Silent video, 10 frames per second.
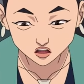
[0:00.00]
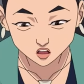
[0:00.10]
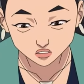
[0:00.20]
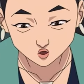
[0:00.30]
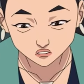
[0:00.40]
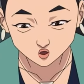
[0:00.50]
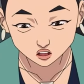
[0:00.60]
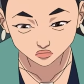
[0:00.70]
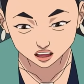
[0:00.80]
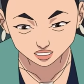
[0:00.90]
Cecil is
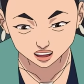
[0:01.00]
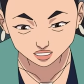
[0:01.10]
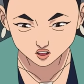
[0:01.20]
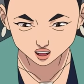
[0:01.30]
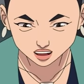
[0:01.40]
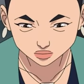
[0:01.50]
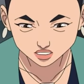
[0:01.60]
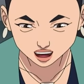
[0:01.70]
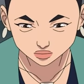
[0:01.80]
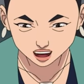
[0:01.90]
there,
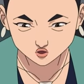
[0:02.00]
supposedly to let